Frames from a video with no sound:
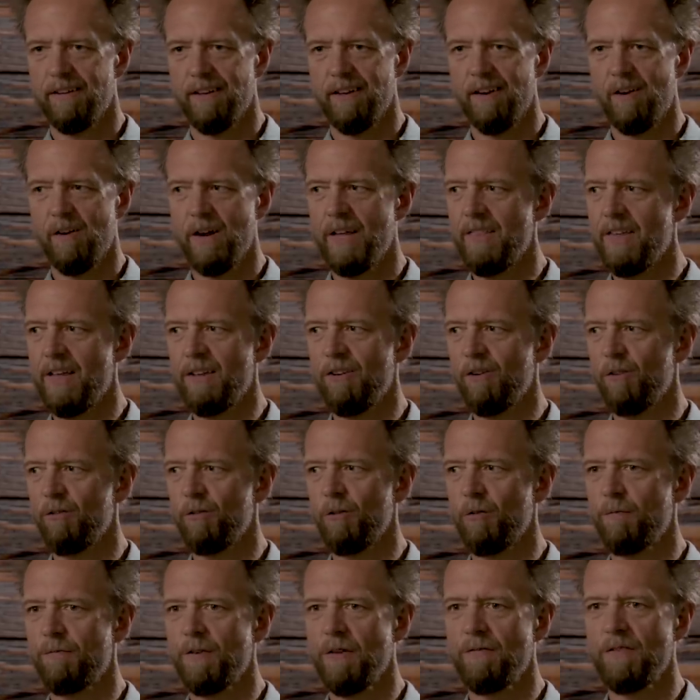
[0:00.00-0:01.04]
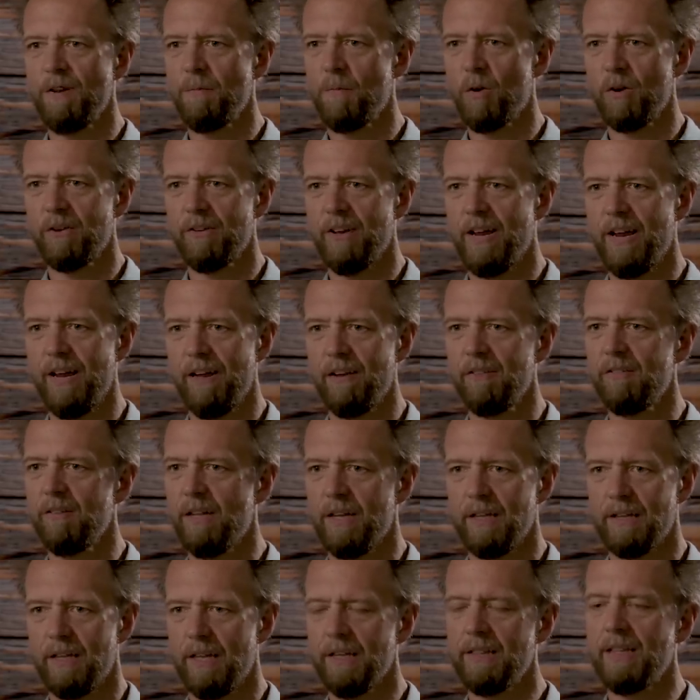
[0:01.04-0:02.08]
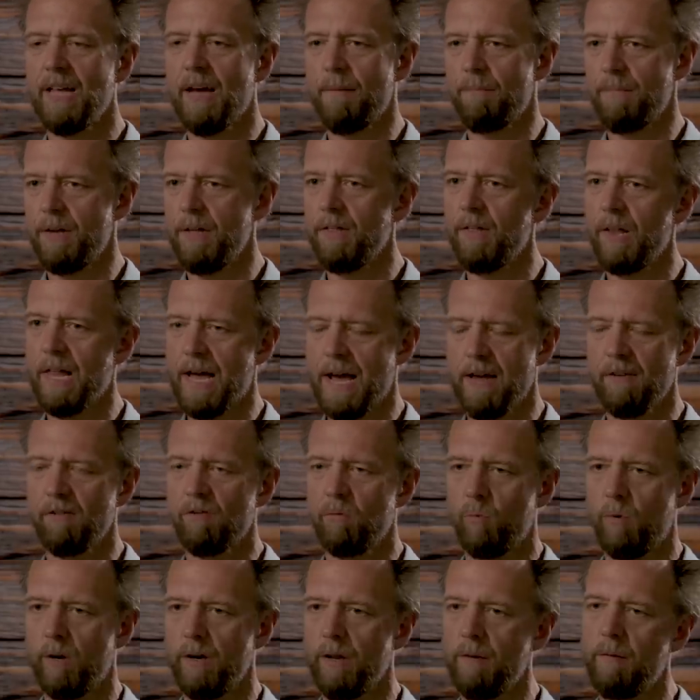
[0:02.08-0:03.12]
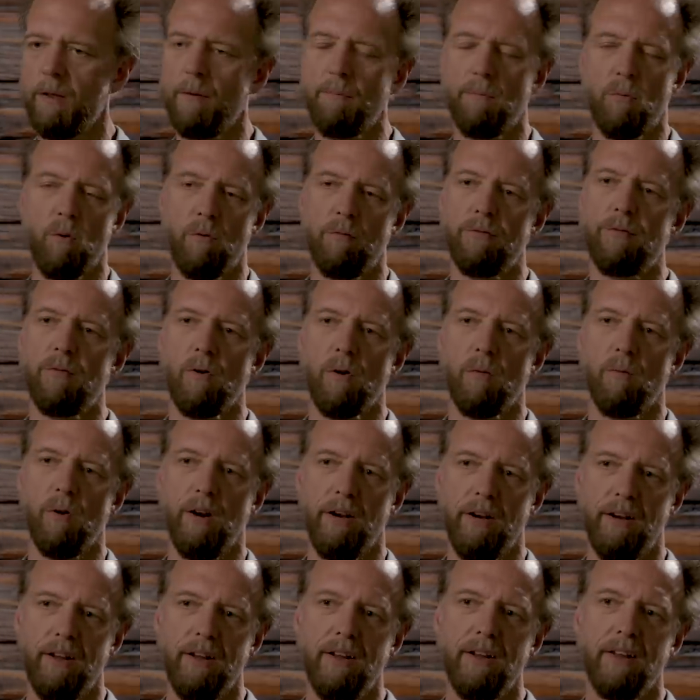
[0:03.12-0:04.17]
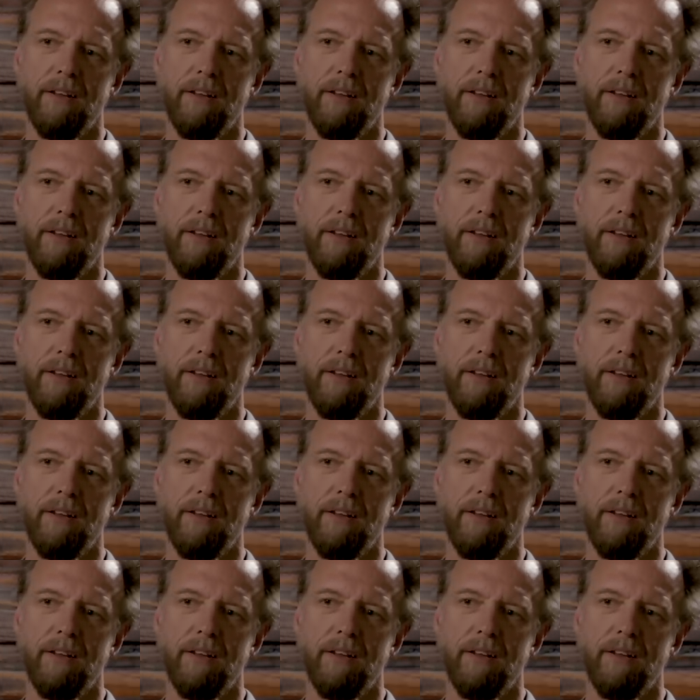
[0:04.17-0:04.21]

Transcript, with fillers: You know, and then don't do 50 more takes. Like, let that be the last one and then move forward.